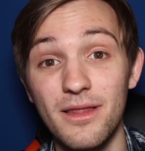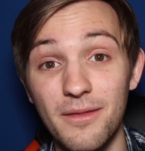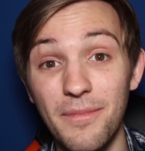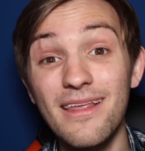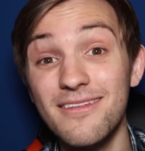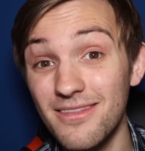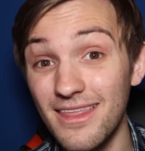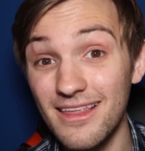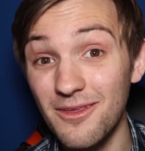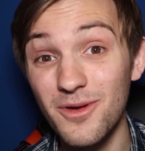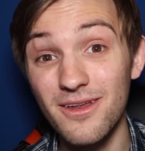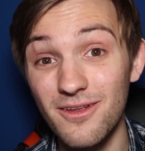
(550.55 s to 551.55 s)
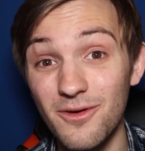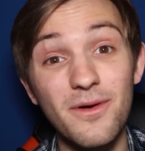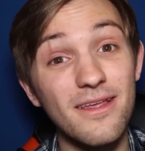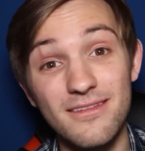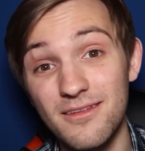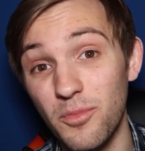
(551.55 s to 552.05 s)
But the best thing you can
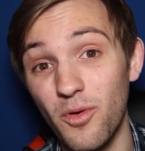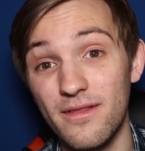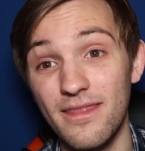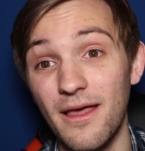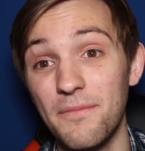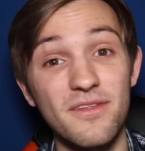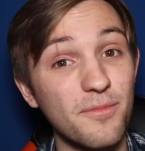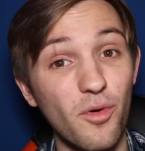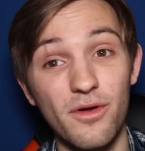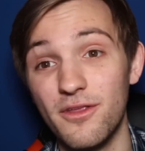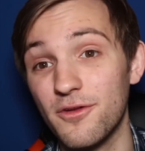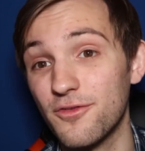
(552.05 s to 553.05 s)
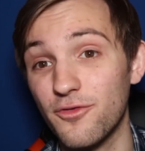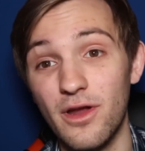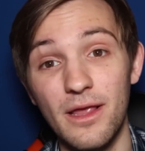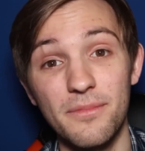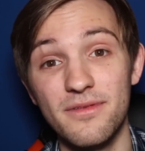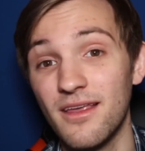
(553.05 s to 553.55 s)
do is support them, support their
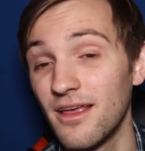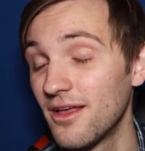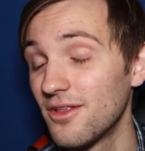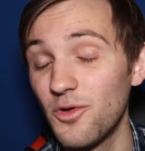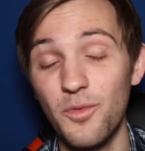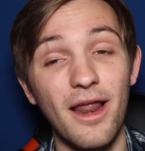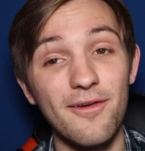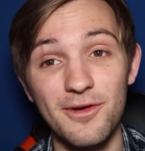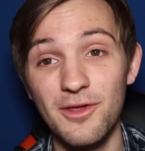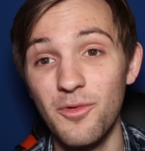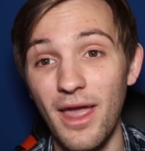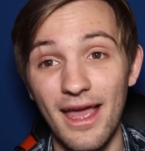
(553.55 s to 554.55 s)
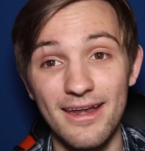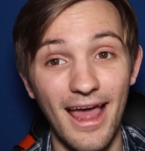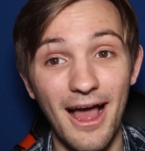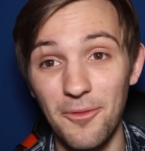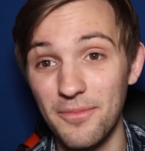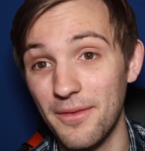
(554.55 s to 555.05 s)
streams, do whatever you can
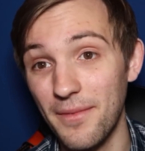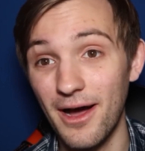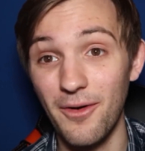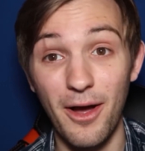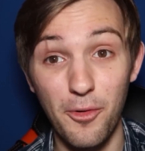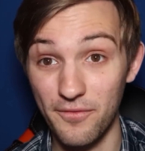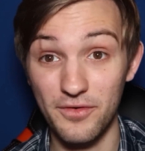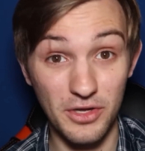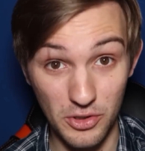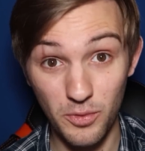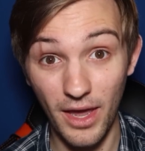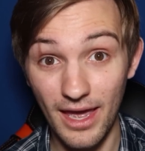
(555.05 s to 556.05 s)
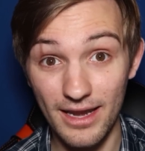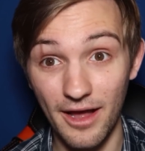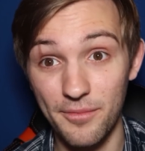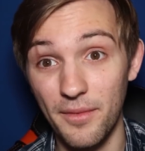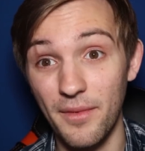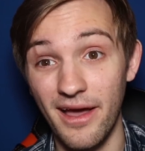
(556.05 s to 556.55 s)
to help them out, however you can
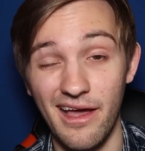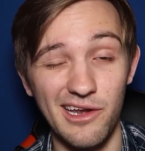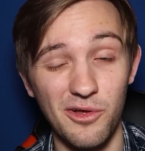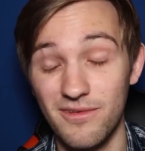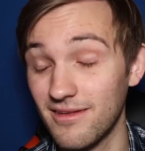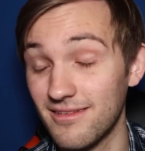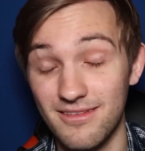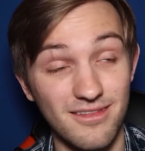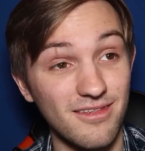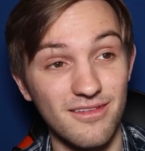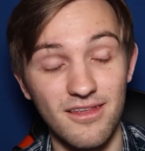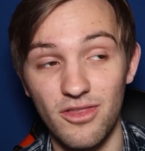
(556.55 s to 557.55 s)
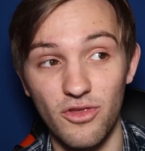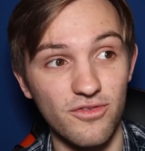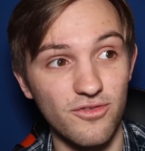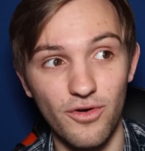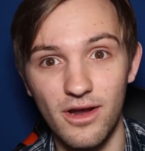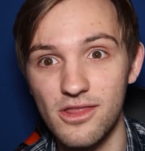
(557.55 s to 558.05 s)
help them out. I know this is just such a
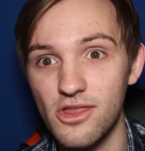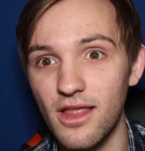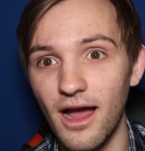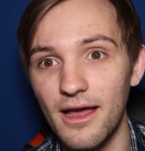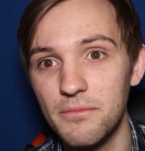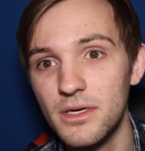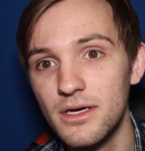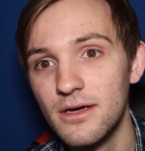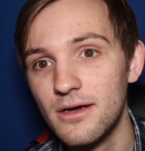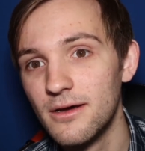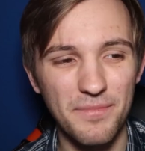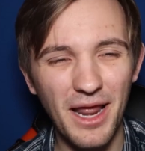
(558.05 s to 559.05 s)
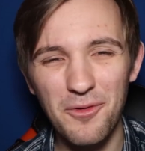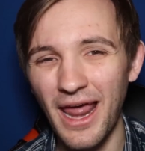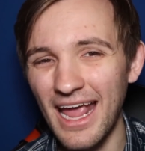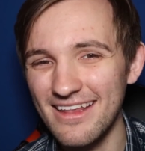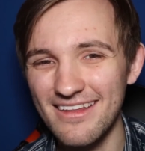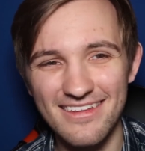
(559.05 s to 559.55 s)
strange time, but I
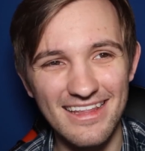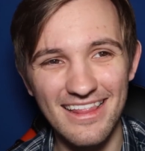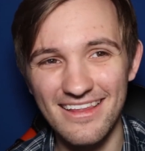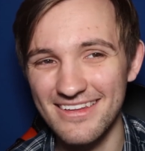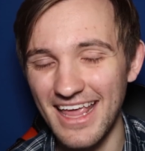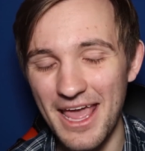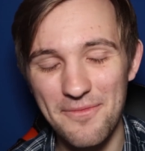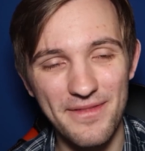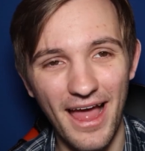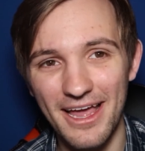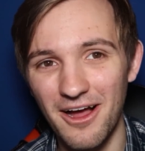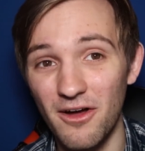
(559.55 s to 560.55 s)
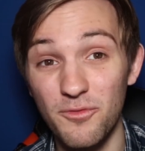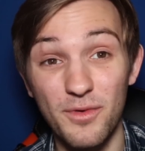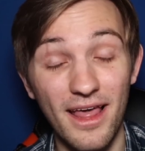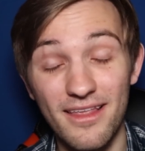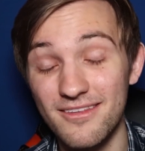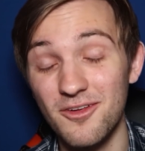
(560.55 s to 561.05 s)
would hate to see this game die off
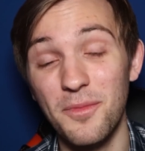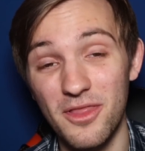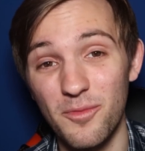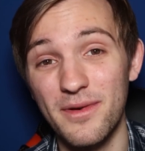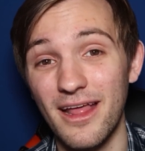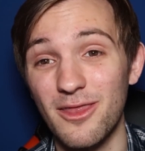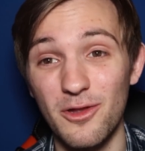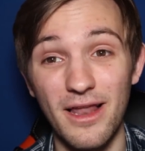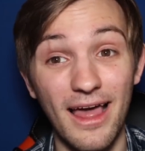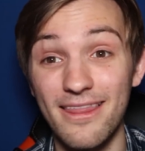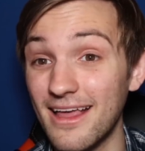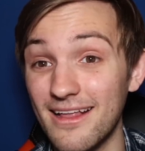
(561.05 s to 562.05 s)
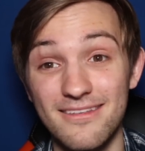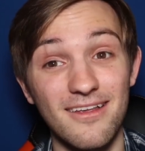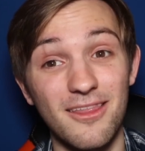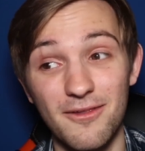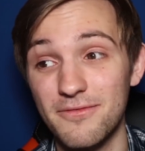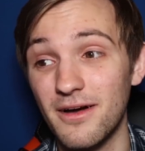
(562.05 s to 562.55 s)
when it has so much potential. I think it's
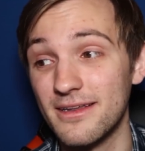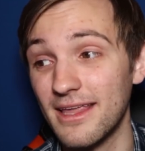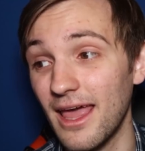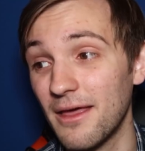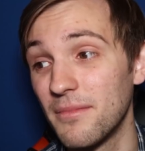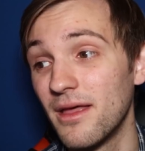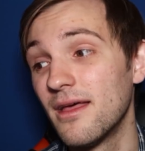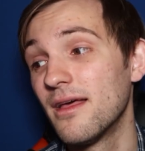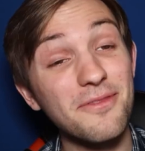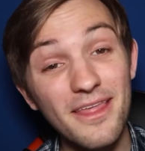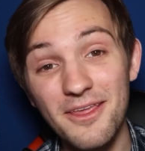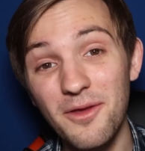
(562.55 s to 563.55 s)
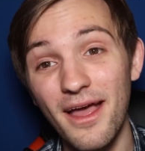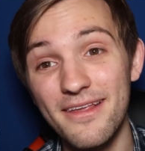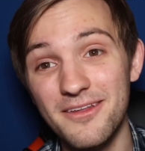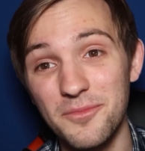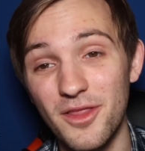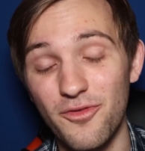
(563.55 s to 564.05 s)
such a fun game. So thank you
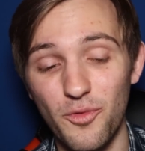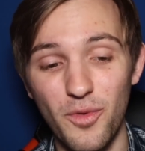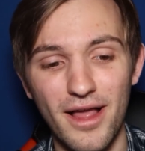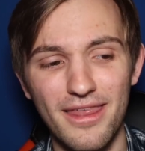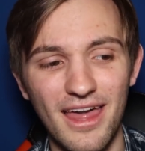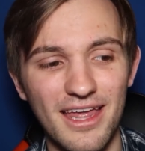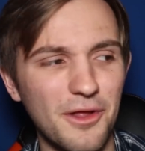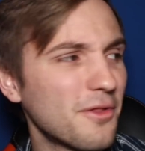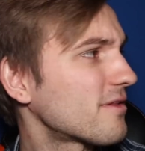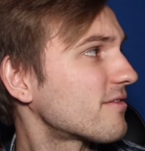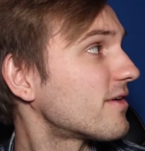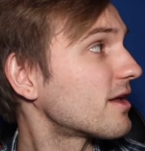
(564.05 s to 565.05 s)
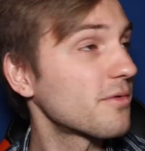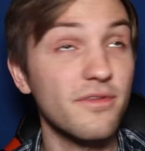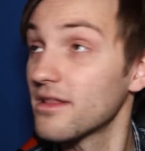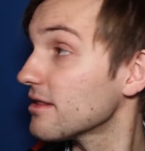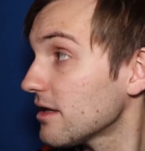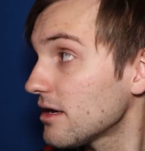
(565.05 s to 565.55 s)
guys so much for watching. I know this video
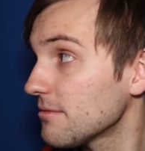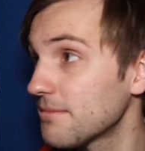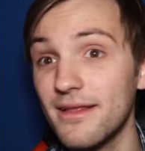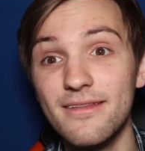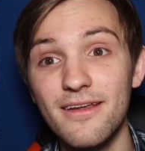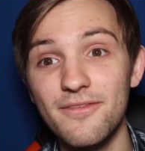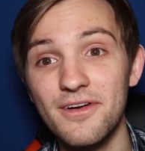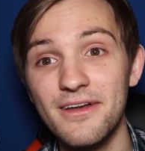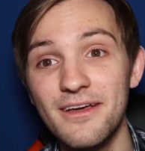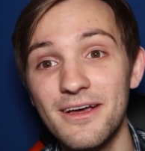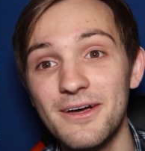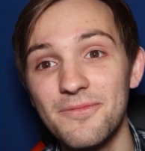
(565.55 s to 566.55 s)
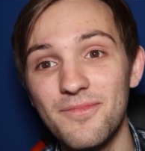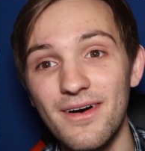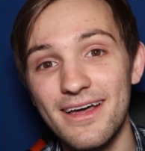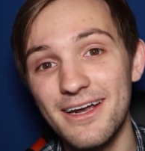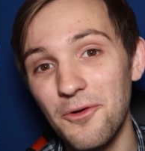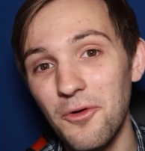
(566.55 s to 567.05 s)
was a little bit different,
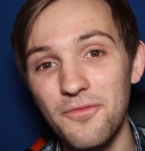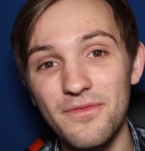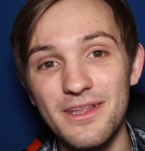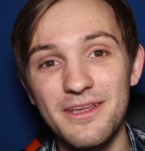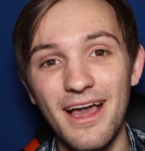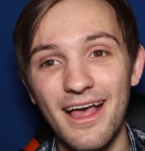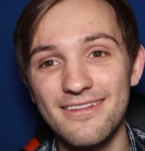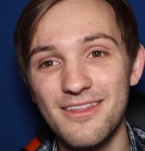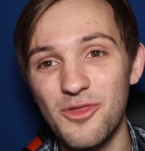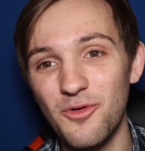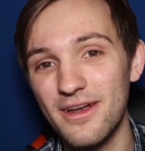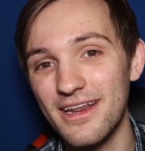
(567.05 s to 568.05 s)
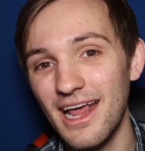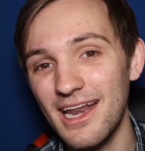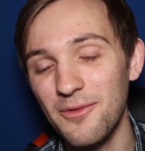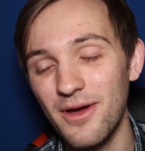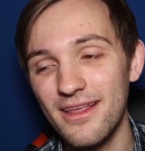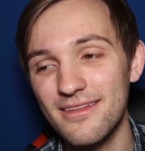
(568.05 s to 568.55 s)
but hopefully you guys enjoyed it
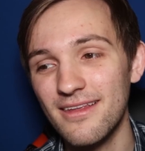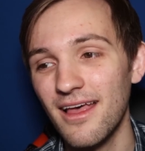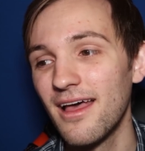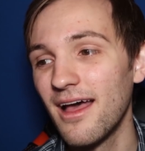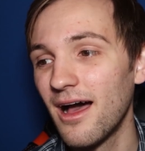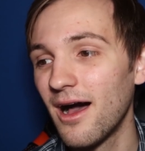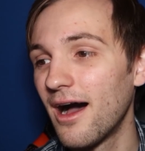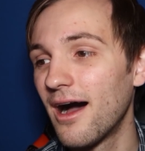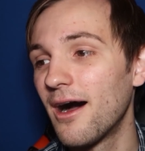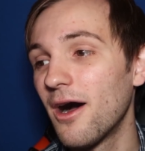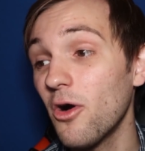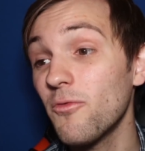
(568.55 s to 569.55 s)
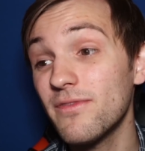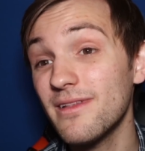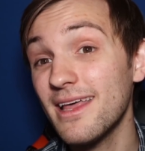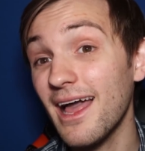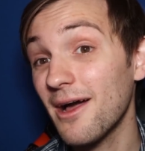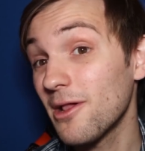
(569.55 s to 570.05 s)
anyways.
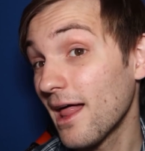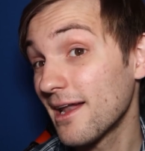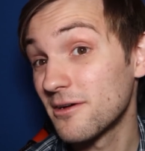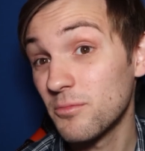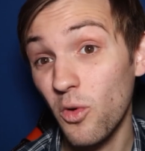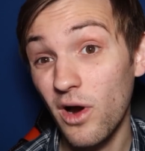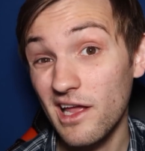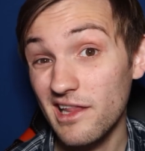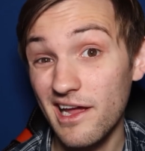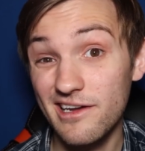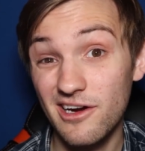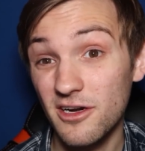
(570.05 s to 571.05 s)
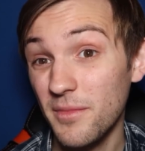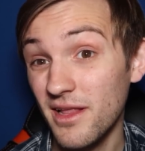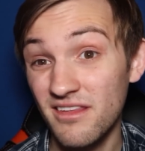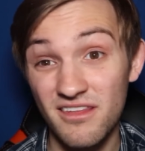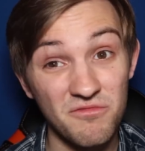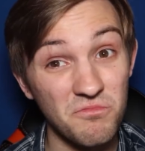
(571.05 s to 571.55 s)
Hopefully I'll enter more online
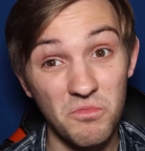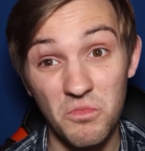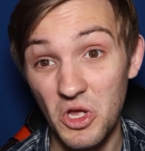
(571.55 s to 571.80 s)
tournaments.